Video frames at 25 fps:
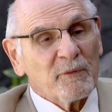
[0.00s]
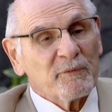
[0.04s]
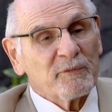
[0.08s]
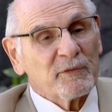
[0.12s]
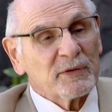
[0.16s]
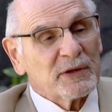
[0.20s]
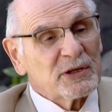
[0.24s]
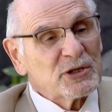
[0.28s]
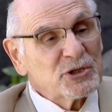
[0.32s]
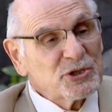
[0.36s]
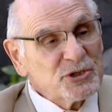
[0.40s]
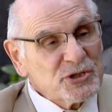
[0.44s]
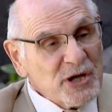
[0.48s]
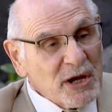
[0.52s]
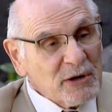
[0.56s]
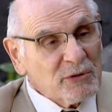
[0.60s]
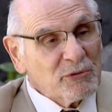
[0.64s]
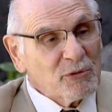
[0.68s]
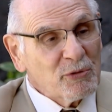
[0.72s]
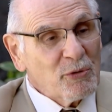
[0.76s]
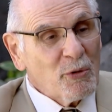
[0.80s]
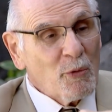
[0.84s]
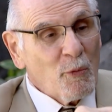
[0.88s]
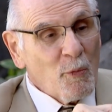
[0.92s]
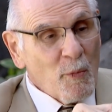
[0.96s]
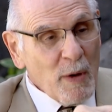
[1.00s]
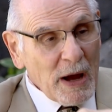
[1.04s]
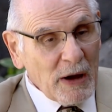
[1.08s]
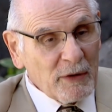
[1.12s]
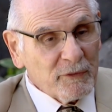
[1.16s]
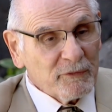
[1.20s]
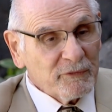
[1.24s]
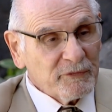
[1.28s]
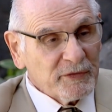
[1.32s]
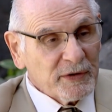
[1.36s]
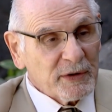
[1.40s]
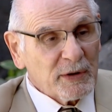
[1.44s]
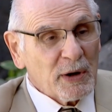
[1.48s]
for the general
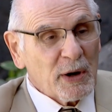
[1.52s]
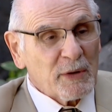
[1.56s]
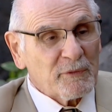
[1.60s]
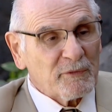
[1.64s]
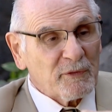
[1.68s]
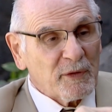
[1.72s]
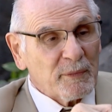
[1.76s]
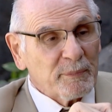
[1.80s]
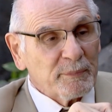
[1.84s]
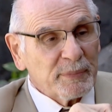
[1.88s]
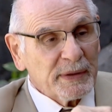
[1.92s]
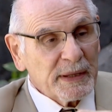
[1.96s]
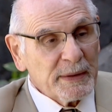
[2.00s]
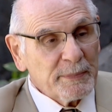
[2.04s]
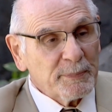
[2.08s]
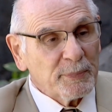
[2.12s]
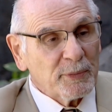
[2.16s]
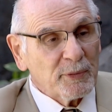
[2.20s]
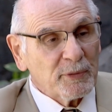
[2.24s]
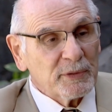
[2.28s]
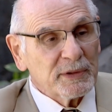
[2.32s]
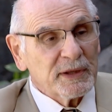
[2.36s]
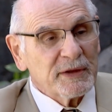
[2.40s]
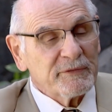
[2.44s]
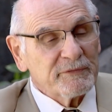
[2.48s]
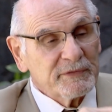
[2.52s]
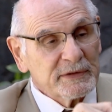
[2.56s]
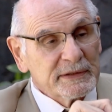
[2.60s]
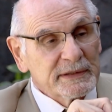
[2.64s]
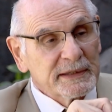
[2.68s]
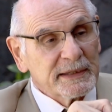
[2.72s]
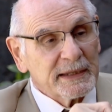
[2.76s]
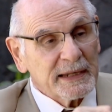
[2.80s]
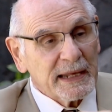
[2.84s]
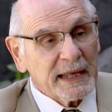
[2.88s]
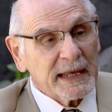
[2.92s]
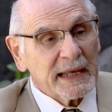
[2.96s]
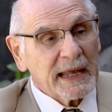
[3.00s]
welfare of our people living
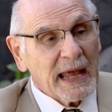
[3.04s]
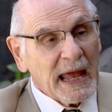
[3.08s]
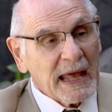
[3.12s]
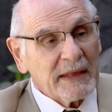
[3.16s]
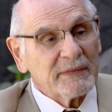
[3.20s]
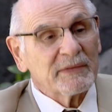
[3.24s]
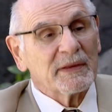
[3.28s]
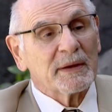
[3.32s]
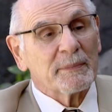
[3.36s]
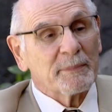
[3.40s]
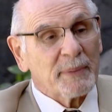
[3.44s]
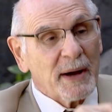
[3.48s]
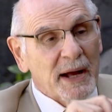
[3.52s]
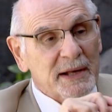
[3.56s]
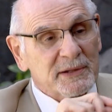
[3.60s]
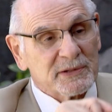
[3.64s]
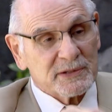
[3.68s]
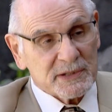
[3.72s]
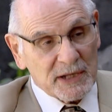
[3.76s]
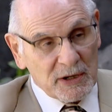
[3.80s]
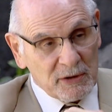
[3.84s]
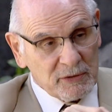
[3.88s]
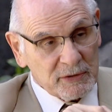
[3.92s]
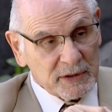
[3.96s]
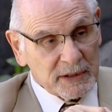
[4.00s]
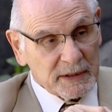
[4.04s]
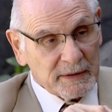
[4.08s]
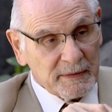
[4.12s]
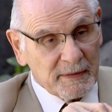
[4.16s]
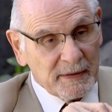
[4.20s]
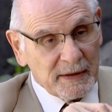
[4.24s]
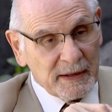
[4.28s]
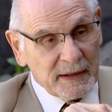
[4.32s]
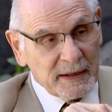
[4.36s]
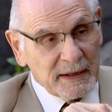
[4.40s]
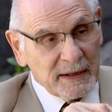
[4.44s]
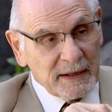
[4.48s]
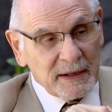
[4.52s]
today and their posterity.
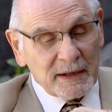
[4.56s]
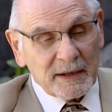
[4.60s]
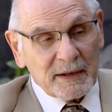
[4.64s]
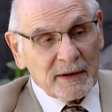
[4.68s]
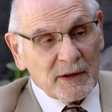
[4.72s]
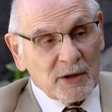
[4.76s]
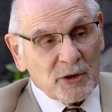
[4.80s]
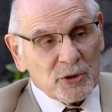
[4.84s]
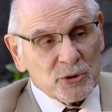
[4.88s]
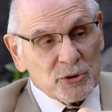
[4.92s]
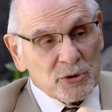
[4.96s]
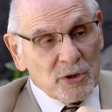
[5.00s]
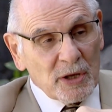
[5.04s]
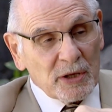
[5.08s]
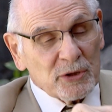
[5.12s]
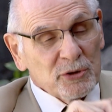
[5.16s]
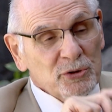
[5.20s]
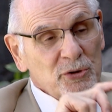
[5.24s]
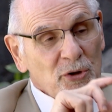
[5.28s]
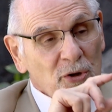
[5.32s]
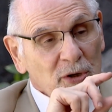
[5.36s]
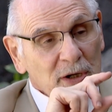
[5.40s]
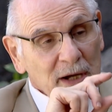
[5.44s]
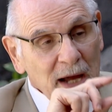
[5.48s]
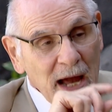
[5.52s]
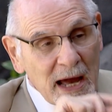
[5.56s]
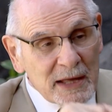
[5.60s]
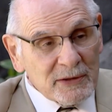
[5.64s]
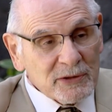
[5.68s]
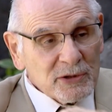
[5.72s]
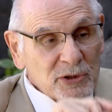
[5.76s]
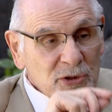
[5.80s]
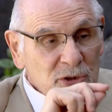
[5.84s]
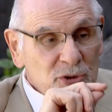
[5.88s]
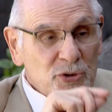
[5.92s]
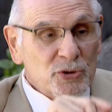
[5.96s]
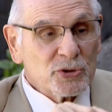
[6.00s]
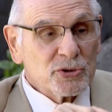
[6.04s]
Your
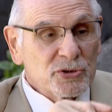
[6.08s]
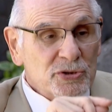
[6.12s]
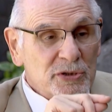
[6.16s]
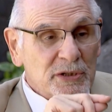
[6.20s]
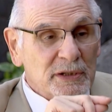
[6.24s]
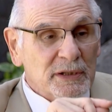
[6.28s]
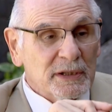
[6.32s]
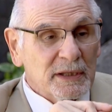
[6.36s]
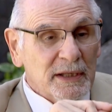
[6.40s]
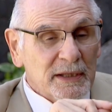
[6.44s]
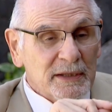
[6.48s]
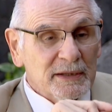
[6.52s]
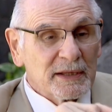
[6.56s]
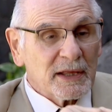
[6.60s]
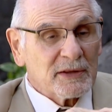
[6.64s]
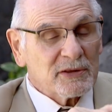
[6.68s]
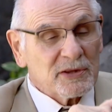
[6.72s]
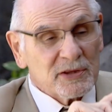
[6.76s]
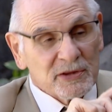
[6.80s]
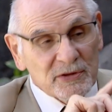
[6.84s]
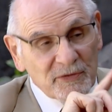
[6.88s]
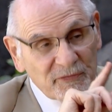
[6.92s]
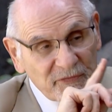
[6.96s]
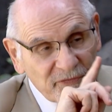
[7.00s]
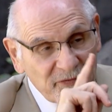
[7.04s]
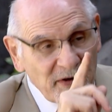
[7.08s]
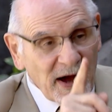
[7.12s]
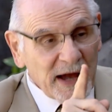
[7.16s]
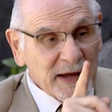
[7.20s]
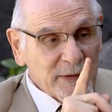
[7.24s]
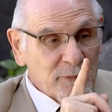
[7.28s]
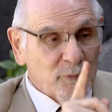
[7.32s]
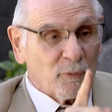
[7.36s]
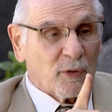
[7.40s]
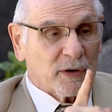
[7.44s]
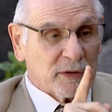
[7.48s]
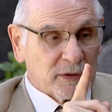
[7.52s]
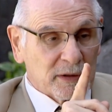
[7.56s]
Constitution doesn't
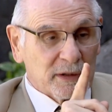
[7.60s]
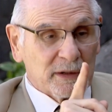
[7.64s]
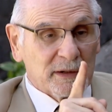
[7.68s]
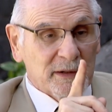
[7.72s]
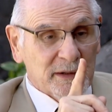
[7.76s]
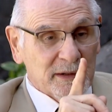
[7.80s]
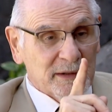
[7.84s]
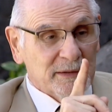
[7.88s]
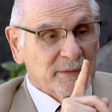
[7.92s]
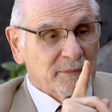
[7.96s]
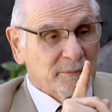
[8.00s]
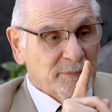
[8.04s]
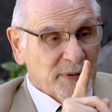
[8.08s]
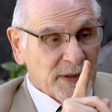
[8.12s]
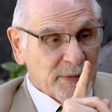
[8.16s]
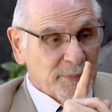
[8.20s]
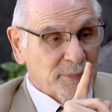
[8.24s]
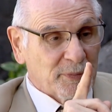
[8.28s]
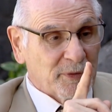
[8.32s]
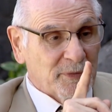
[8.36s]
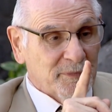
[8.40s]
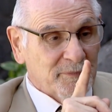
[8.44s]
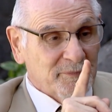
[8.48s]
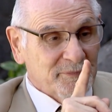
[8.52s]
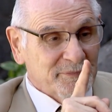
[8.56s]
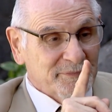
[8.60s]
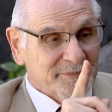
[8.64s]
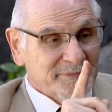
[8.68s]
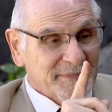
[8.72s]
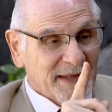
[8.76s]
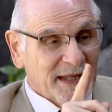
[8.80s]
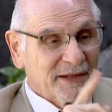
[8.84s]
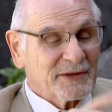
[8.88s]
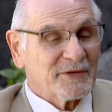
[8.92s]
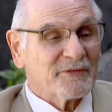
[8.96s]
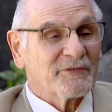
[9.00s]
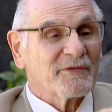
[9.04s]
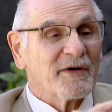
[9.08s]
define one people.
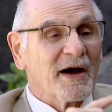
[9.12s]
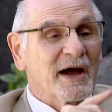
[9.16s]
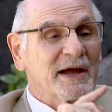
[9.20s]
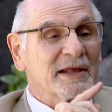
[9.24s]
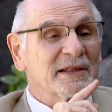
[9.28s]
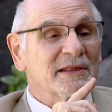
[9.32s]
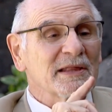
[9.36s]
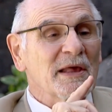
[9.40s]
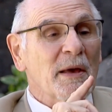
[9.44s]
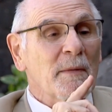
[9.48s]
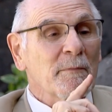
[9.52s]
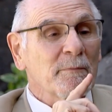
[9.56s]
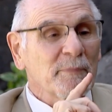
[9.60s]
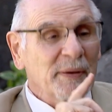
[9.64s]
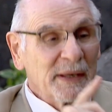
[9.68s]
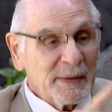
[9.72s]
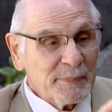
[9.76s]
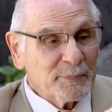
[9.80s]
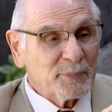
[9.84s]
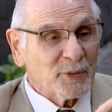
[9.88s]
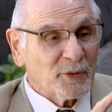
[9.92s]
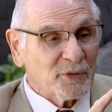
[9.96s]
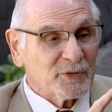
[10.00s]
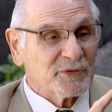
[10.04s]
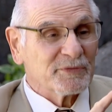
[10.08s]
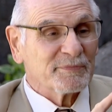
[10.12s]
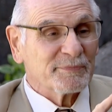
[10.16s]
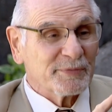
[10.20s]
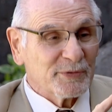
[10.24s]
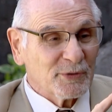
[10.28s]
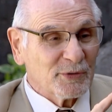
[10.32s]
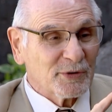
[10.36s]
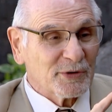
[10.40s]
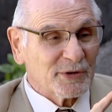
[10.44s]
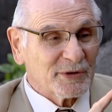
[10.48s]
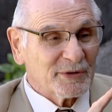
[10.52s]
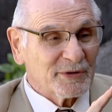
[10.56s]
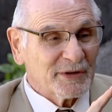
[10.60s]
It defines peoples,
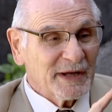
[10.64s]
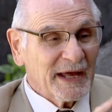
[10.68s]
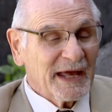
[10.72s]
plural.